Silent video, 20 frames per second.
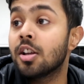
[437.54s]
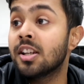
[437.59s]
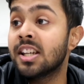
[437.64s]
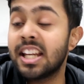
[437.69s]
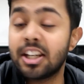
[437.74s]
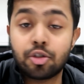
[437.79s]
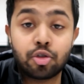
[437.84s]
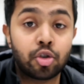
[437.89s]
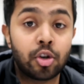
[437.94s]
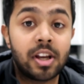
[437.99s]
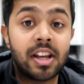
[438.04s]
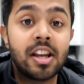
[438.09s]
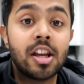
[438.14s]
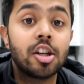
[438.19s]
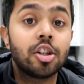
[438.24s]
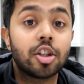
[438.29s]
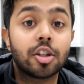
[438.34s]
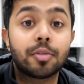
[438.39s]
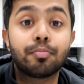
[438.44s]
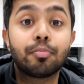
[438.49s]
literally
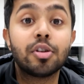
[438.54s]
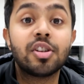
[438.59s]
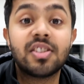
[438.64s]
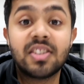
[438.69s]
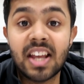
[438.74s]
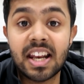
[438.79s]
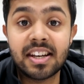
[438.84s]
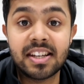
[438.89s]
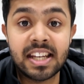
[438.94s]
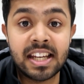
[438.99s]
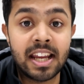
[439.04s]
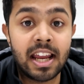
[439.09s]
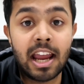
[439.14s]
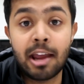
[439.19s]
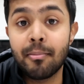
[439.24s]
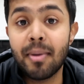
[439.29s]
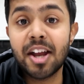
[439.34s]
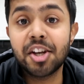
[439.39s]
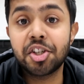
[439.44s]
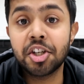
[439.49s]
just present it.
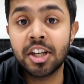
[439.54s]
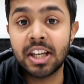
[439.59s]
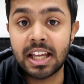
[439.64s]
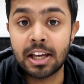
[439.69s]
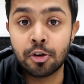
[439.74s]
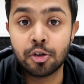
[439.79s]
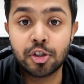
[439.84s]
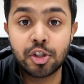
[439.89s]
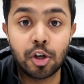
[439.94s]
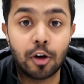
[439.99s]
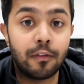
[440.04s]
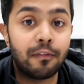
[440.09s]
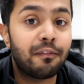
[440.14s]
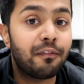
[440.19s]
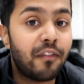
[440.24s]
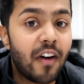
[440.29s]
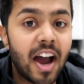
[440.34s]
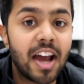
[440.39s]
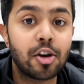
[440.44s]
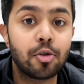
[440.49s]
Imagine it was your
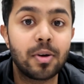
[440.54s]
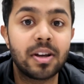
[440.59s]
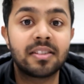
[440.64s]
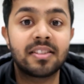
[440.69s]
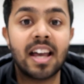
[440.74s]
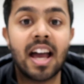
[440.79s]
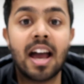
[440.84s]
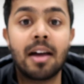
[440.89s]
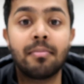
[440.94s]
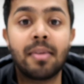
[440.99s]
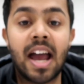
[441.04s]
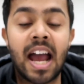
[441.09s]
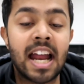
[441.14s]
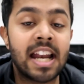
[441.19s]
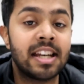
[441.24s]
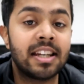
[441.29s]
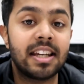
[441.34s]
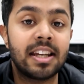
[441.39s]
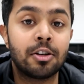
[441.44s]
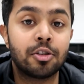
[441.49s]
final exam
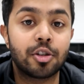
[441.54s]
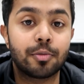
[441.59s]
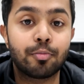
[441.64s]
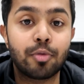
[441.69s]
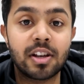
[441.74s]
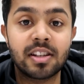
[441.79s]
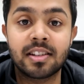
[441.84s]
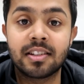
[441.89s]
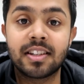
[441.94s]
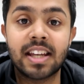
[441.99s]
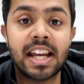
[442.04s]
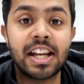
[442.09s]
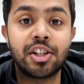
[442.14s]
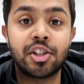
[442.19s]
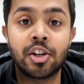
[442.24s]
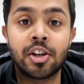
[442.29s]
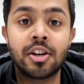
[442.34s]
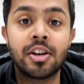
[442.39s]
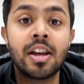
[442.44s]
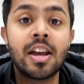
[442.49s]
and it was a
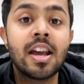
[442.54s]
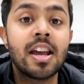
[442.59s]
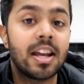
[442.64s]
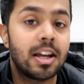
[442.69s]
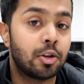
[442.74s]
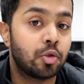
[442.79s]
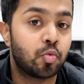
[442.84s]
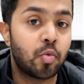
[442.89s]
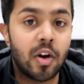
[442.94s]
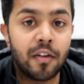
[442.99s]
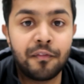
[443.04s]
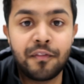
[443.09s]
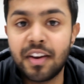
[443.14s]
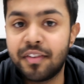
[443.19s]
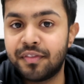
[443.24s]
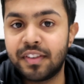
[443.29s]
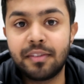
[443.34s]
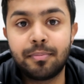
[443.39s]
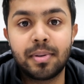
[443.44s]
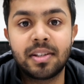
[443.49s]
presentation. It was worth
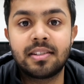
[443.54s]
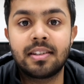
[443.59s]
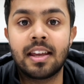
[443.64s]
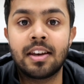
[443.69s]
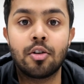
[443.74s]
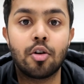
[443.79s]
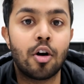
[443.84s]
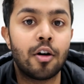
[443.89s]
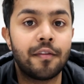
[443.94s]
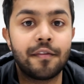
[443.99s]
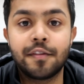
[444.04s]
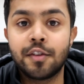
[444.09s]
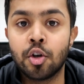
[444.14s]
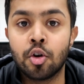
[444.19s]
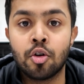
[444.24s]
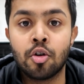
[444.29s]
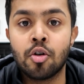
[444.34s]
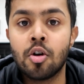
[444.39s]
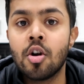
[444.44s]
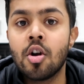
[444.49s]
50% off
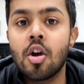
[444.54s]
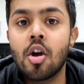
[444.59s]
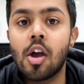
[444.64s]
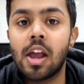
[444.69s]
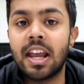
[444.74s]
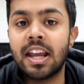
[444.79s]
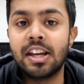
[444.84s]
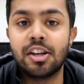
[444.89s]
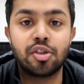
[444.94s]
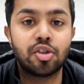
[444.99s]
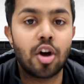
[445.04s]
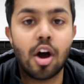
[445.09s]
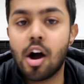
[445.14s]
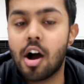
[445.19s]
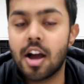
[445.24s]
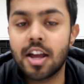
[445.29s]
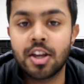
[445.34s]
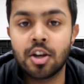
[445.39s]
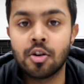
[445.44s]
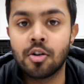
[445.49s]
your
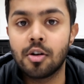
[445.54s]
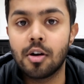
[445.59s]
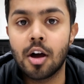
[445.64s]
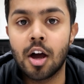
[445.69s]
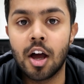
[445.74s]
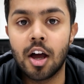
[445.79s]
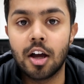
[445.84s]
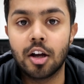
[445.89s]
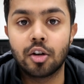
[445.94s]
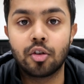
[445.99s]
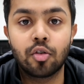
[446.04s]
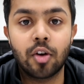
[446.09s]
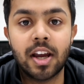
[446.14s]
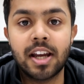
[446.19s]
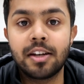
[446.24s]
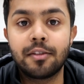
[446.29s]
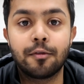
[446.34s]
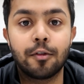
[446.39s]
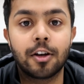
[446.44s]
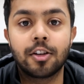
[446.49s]
entire
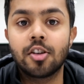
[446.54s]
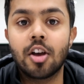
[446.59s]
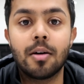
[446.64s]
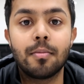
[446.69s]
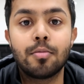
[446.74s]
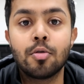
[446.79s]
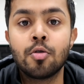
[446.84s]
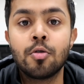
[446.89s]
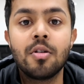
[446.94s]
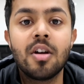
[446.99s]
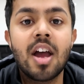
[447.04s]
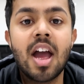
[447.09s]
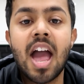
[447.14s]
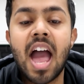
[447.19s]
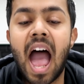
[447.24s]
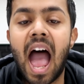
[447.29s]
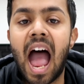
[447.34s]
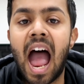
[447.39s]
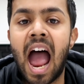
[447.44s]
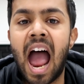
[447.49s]
grade, for example,
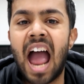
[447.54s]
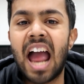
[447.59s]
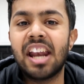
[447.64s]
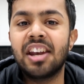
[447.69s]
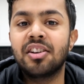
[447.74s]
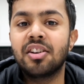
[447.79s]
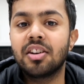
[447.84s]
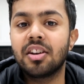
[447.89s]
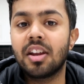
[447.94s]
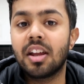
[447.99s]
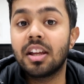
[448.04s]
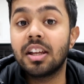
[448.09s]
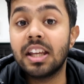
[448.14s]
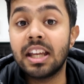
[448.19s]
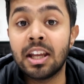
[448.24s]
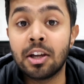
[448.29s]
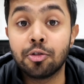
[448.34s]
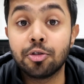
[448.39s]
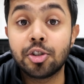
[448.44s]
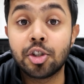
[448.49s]
and
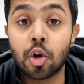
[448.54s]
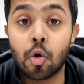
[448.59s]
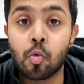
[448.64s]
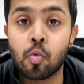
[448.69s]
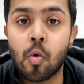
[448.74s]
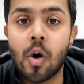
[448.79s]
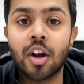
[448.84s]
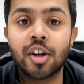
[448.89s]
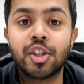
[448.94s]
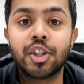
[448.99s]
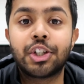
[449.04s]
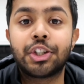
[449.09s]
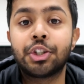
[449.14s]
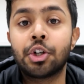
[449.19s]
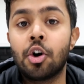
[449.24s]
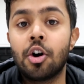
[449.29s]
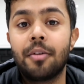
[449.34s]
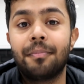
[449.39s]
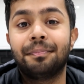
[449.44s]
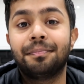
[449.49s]
it was your one
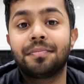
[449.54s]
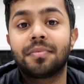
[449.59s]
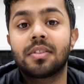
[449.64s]
shot.